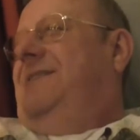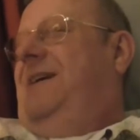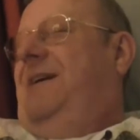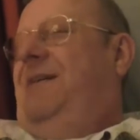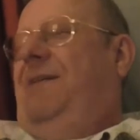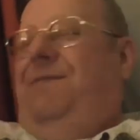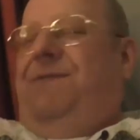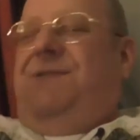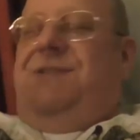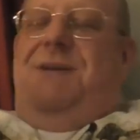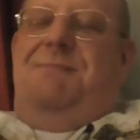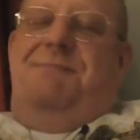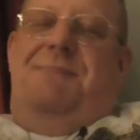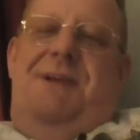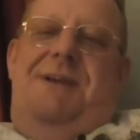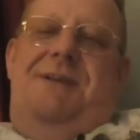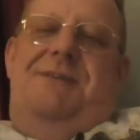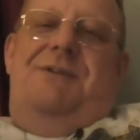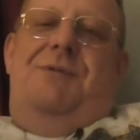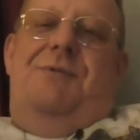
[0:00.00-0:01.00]
this, obviously
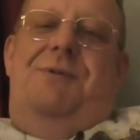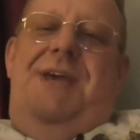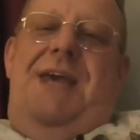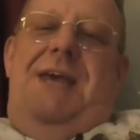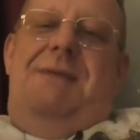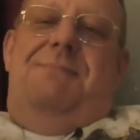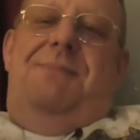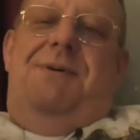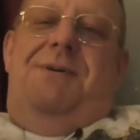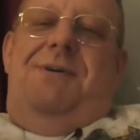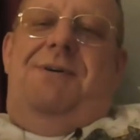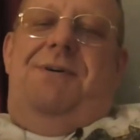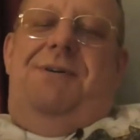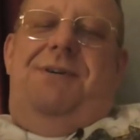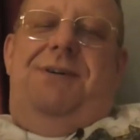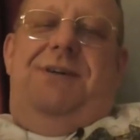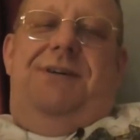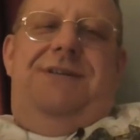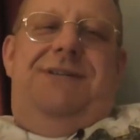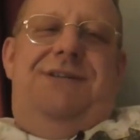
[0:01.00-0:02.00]
being UK
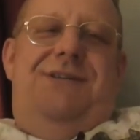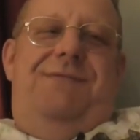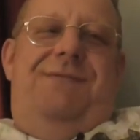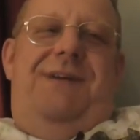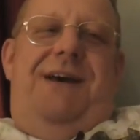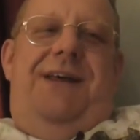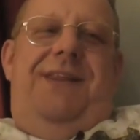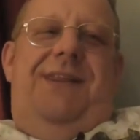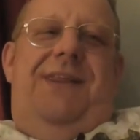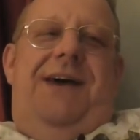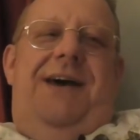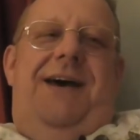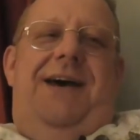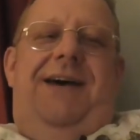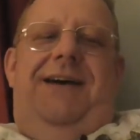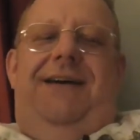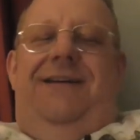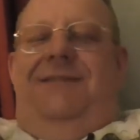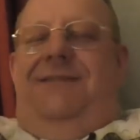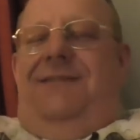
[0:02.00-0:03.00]
born and stuff like
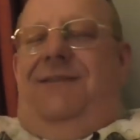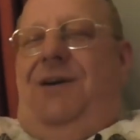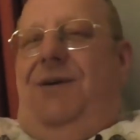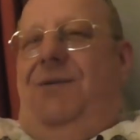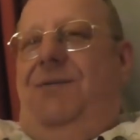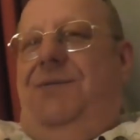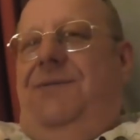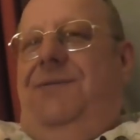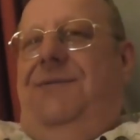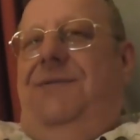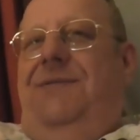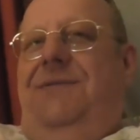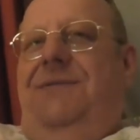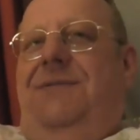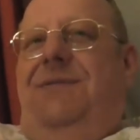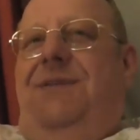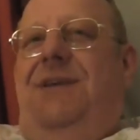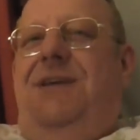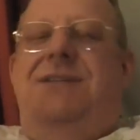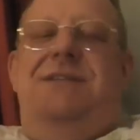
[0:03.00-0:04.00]
that. You know,
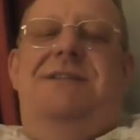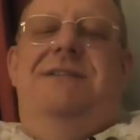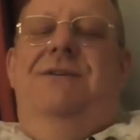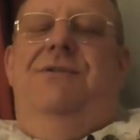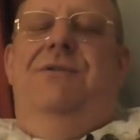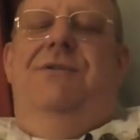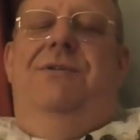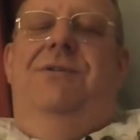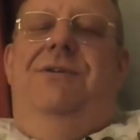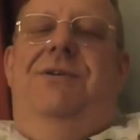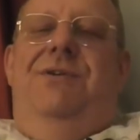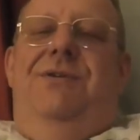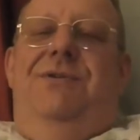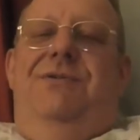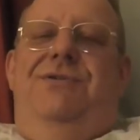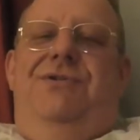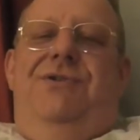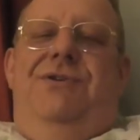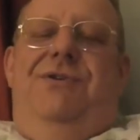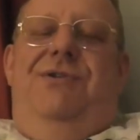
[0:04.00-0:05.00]
there isn't a gun
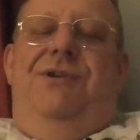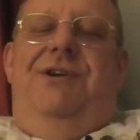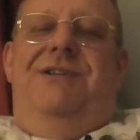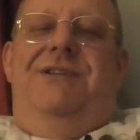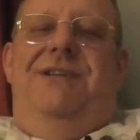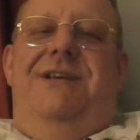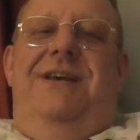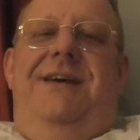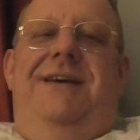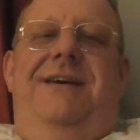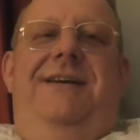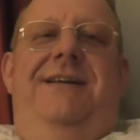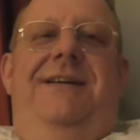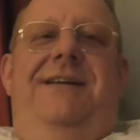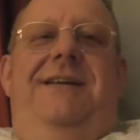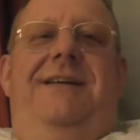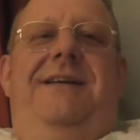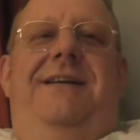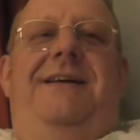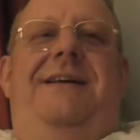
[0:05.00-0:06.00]
culture across here.
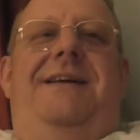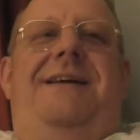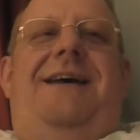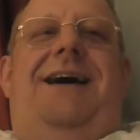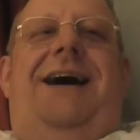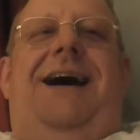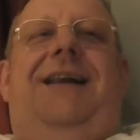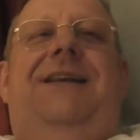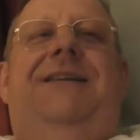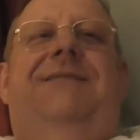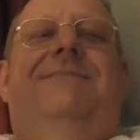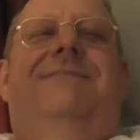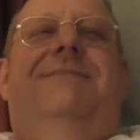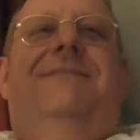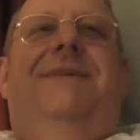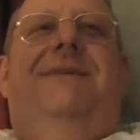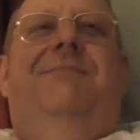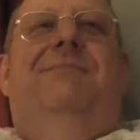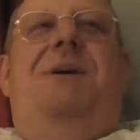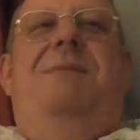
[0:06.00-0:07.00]
And
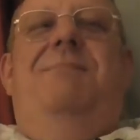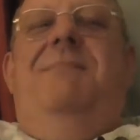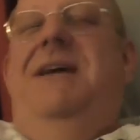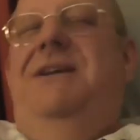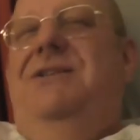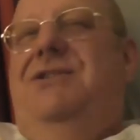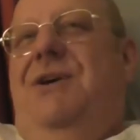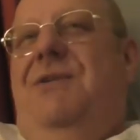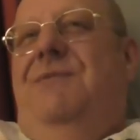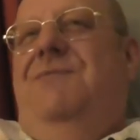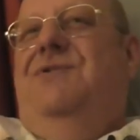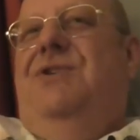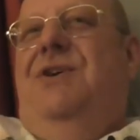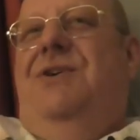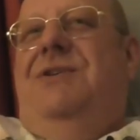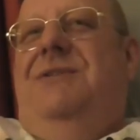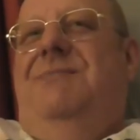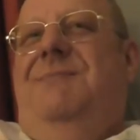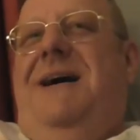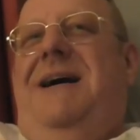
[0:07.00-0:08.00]
me and Joe have
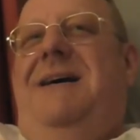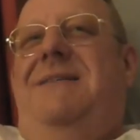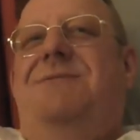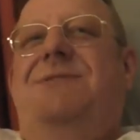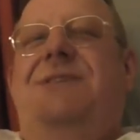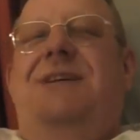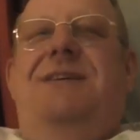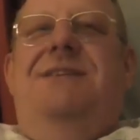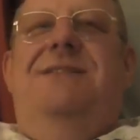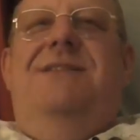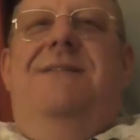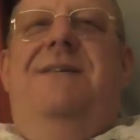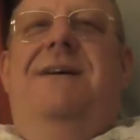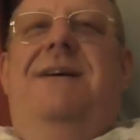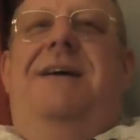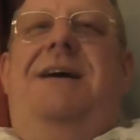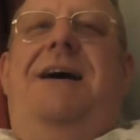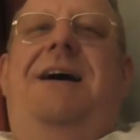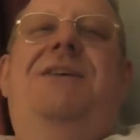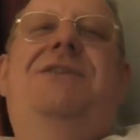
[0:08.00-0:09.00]
talked about it.
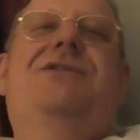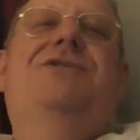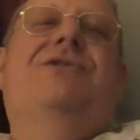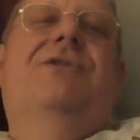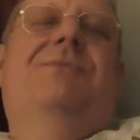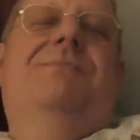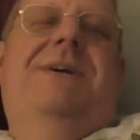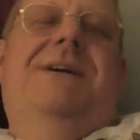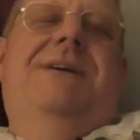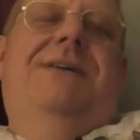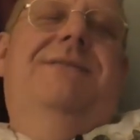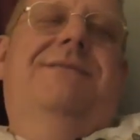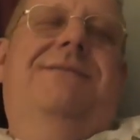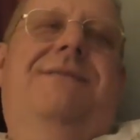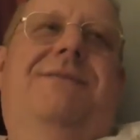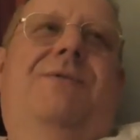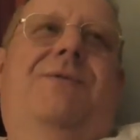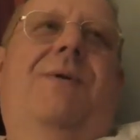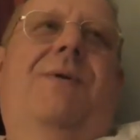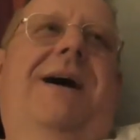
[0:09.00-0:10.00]
So, and it's took
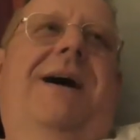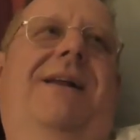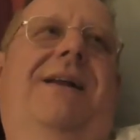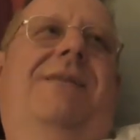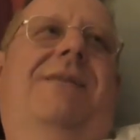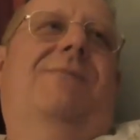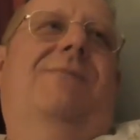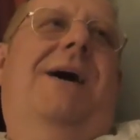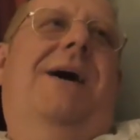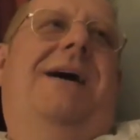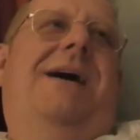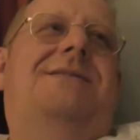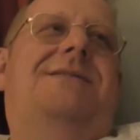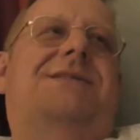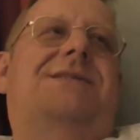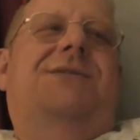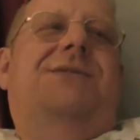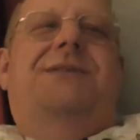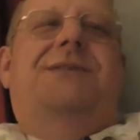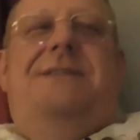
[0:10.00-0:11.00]
me quite a long
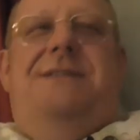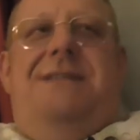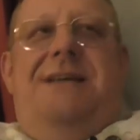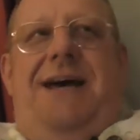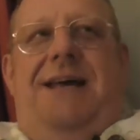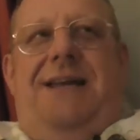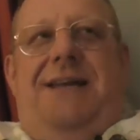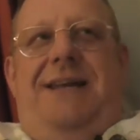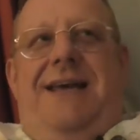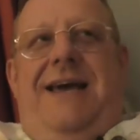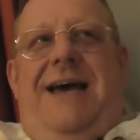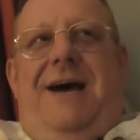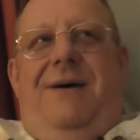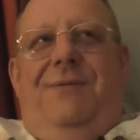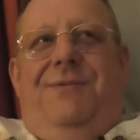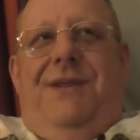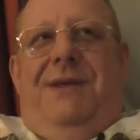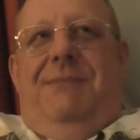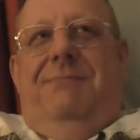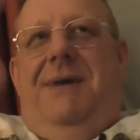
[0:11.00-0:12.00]
while to understand
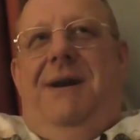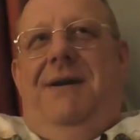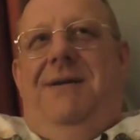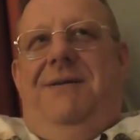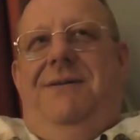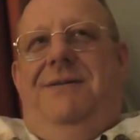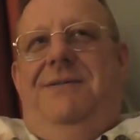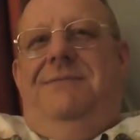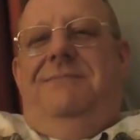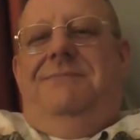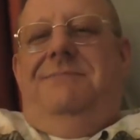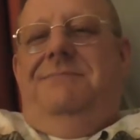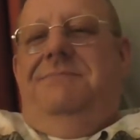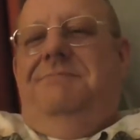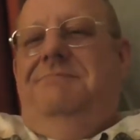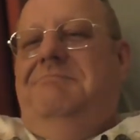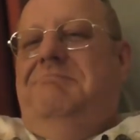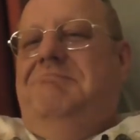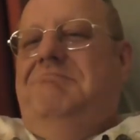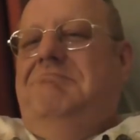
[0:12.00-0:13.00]
how the
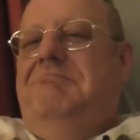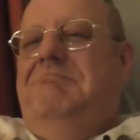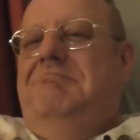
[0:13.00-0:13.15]
American